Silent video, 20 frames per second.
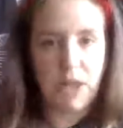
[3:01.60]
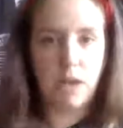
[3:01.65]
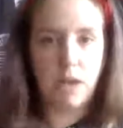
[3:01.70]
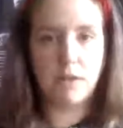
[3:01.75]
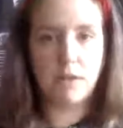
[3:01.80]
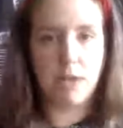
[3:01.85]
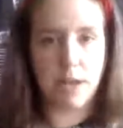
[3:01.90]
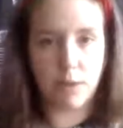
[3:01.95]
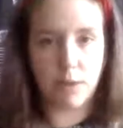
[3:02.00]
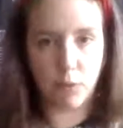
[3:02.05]

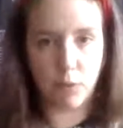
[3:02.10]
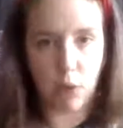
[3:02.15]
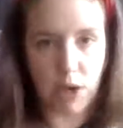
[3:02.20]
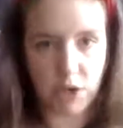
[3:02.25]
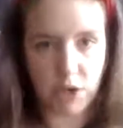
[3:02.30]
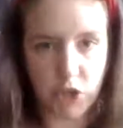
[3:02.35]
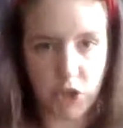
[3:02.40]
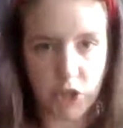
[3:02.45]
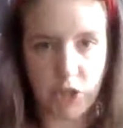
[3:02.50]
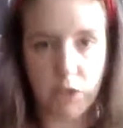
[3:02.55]

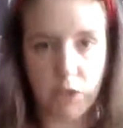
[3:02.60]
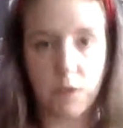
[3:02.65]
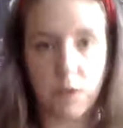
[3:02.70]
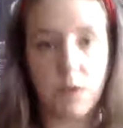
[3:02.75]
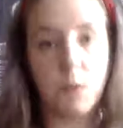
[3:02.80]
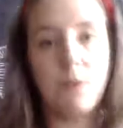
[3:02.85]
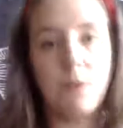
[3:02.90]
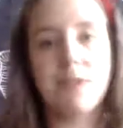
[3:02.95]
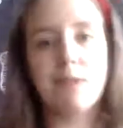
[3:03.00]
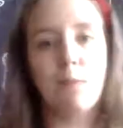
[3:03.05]
digression here,
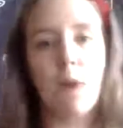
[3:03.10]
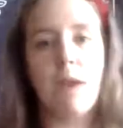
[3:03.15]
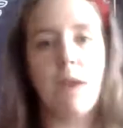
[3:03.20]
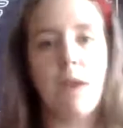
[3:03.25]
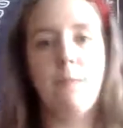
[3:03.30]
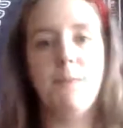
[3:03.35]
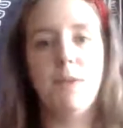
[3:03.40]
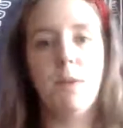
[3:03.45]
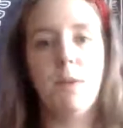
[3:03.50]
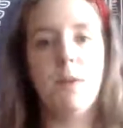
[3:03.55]
the reason why
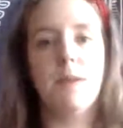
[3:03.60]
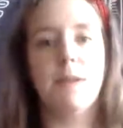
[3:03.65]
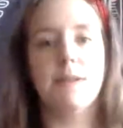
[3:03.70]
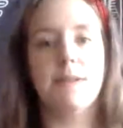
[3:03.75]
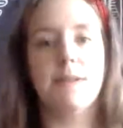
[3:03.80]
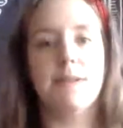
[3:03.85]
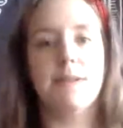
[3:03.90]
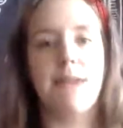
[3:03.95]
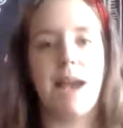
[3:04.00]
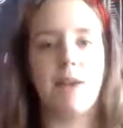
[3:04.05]
I'm doing
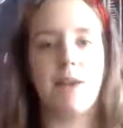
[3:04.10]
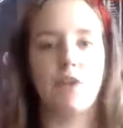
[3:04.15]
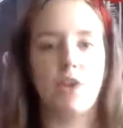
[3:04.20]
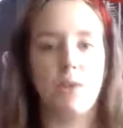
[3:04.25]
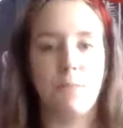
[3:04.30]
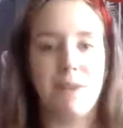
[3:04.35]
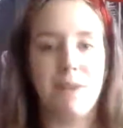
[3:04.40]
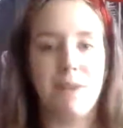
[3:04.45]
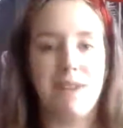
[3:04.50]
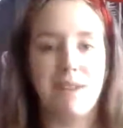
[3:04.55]
this is
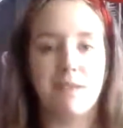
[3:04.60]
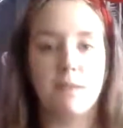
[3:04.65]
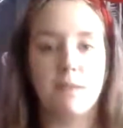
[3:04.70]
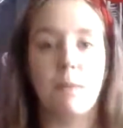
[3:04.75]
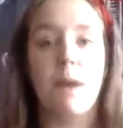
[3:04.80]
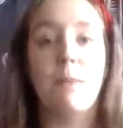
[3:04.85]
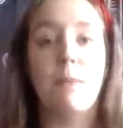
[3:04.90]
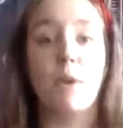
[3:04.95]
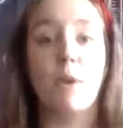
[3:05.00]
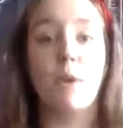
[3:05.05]
actually because
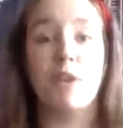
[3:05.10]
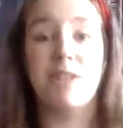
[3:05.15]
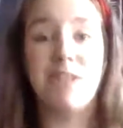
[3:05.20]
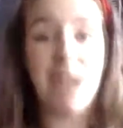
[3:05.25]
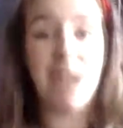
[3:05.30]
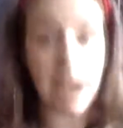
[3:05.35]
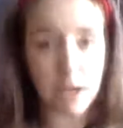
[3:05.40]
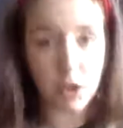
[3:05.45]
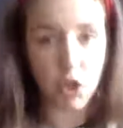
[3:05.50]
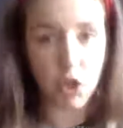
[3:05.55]
my
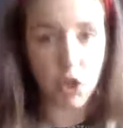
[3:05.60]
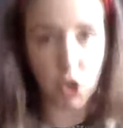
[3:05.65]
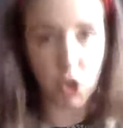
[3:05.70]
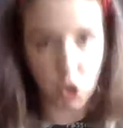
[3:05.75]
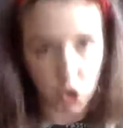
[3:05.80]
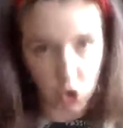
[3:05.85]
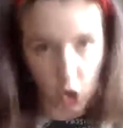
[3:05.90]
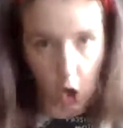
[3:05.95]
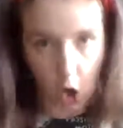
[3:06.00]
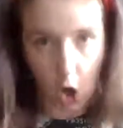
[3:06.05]
protection
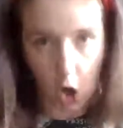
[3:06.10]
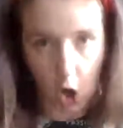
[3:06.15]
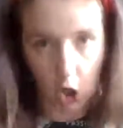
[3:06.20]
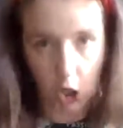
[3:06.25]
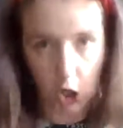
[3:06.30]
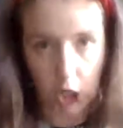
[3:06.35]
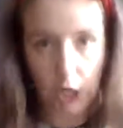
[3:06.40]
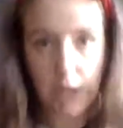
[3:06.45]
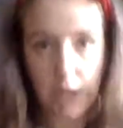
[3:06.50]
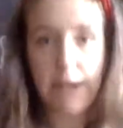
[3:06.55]

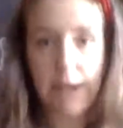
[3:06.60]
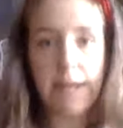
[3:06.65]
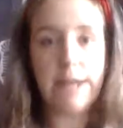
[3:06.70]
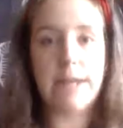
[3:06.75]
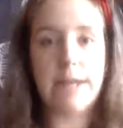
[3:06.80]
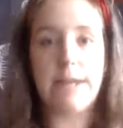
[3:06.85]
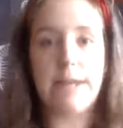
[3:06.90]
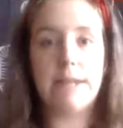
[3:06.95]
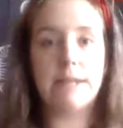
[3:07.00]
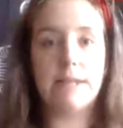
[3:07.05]
jar
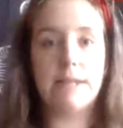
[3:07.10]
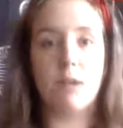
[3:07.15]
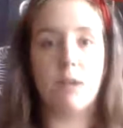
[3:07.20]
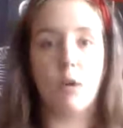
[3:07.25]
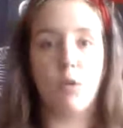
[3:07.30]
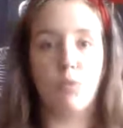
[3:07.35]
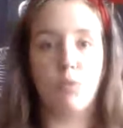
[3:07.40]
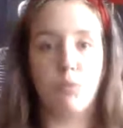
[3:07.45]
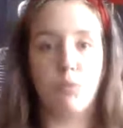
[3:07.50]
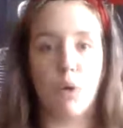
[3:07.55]
is
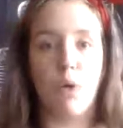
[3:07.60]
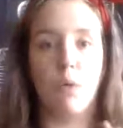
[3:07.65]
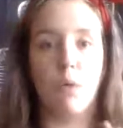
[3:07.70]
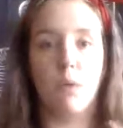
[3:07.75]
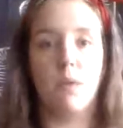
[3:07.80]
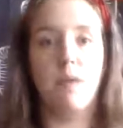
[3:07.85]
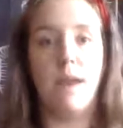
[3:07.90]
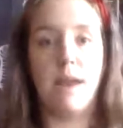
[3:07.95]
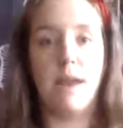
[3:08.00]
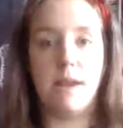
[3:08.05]

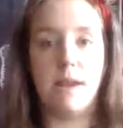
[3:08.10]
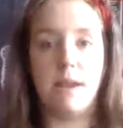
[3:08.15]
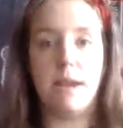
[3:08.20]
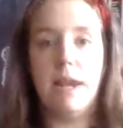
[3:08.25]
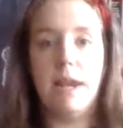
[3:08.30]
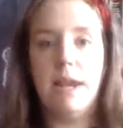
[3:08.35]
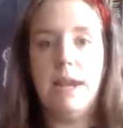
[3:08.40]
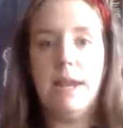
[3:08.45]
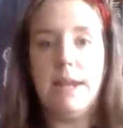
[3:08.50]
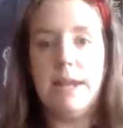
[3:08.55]
broke. Like,
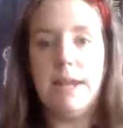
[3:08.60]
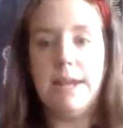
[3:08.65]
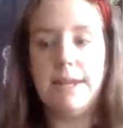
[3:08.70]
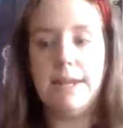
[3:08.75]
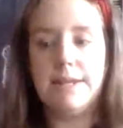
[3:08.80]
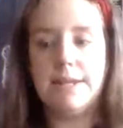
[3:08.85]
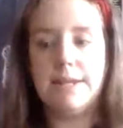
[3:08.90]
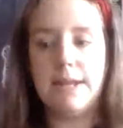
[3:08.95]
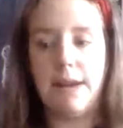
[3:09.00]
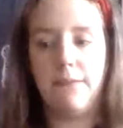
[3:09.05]

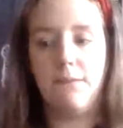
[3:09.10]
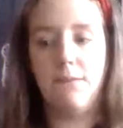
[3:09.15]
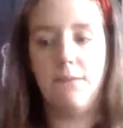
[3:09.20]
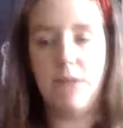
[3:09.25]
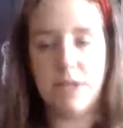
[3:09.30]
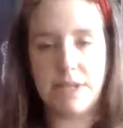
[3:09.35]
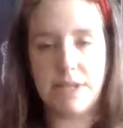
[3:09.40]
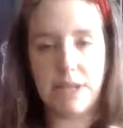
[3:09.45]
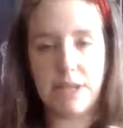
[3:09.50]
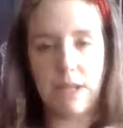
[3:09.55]
it's not
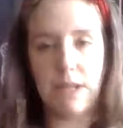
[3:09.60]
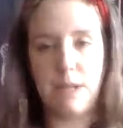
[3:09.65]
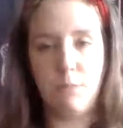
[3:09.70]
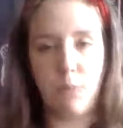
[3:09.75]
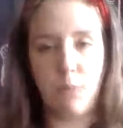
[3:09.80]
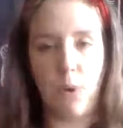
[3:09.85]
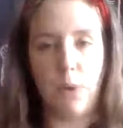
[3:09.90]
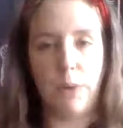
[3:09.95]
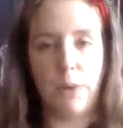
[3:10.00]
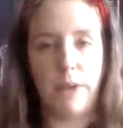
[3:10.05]
physically
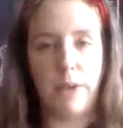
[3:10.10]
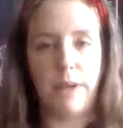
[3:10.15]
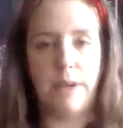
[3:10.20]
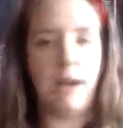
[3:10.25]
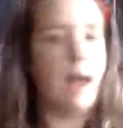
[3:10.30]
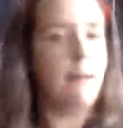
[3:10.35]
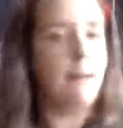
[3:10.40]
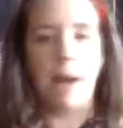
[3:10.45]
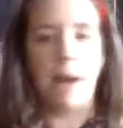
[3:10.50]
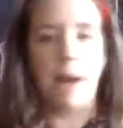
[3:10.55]

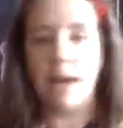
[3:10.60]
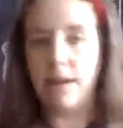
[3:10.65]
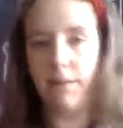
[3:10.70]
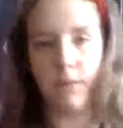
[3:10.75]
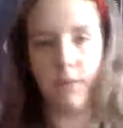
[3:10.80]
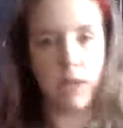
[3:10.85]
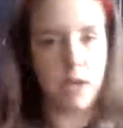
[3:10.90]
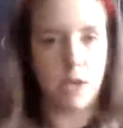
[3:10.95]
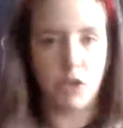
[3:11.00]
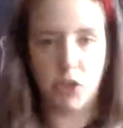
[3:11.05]
broken. I'm not
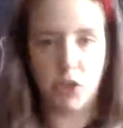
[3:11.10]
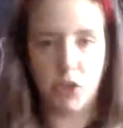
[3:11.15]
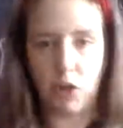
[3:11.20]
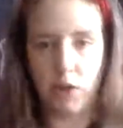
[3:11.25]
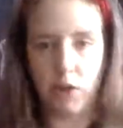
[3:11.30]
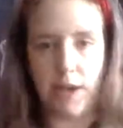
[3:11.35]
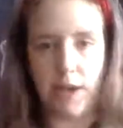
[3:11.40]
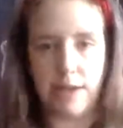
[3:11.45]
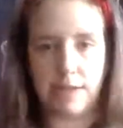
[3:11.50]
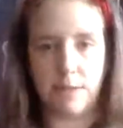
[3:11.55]
even going to show
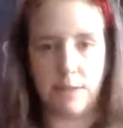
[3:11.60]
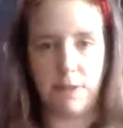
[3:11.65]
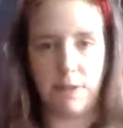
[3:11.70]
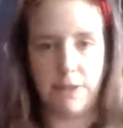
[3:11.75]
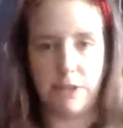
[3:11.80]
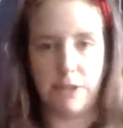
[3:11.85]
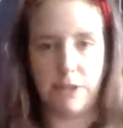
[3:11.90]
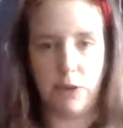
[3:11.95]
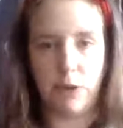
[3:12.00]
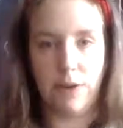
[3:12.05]
you guys a
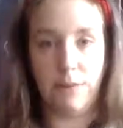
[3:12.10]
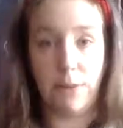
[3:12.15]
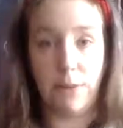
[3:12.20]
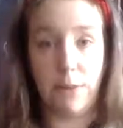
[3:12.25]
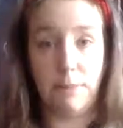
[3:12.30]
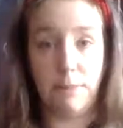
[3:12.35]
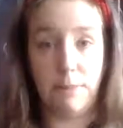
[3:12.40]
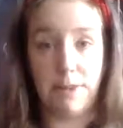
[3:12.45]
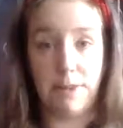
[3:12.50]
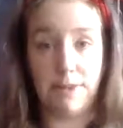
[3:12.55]
picture of
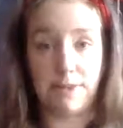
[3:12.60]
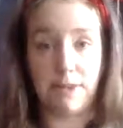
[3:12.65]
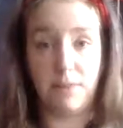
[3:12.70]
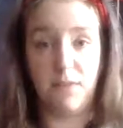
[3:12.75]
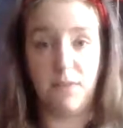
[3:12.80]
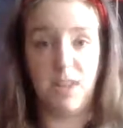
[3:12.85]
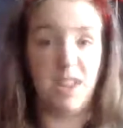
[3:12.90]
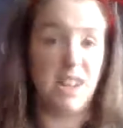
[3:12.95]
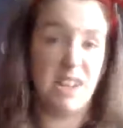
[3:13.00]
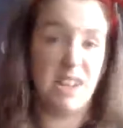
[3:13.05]
it because I
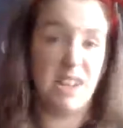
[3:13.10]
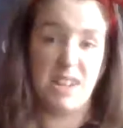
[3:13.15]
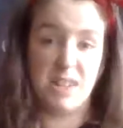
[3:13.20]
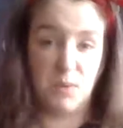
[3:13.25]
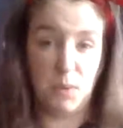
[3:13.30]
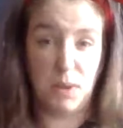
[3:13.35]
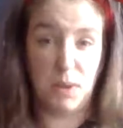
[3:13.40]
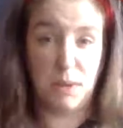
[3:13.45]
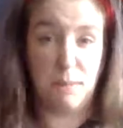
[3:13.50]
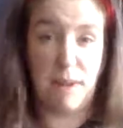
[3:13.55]
feel like it's
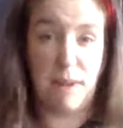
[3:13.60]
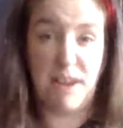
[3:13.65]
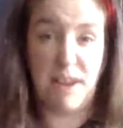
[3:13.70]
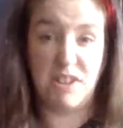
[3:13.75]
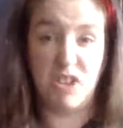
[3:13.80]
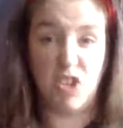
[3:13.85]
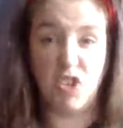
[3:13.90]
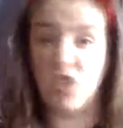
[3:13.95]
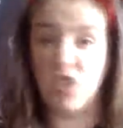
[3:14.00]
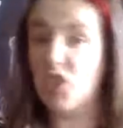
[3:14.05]
really bad
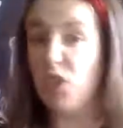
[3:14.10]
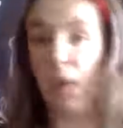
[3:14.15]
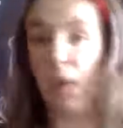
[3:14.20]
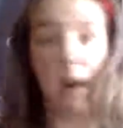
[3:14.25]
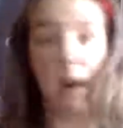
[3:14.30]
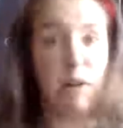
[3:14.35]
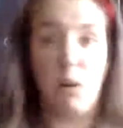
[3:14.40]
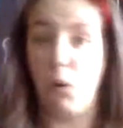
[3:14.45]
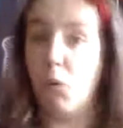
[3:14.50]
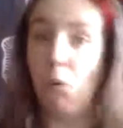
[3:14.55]
juju.
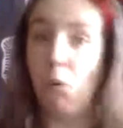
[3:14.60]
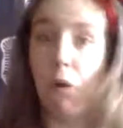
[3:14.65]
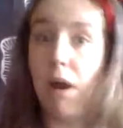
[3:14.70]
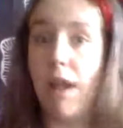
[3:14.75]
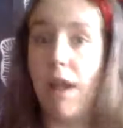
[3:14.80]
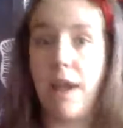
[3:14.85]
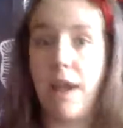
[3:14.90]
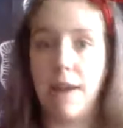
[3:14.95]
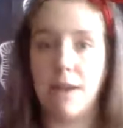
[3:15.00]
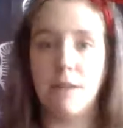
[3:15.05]
I don't
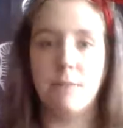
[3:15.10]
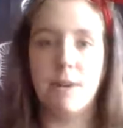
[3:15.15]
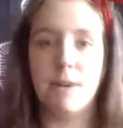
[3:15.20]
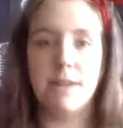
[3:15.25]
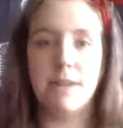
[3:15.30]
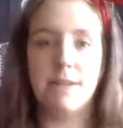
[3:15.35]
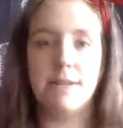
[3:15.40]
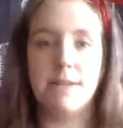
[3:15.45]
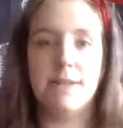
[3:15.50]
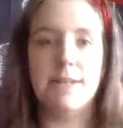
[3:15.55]
want
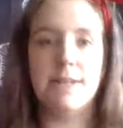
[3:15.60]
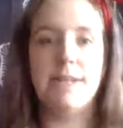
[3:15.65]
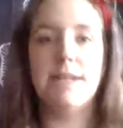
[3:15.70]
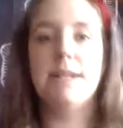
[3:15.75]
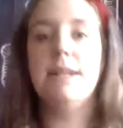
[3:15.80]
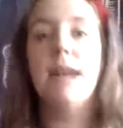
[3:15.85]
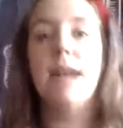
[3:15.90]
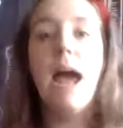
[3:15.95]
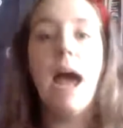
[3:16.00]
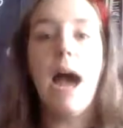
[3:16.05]
anybody to see it.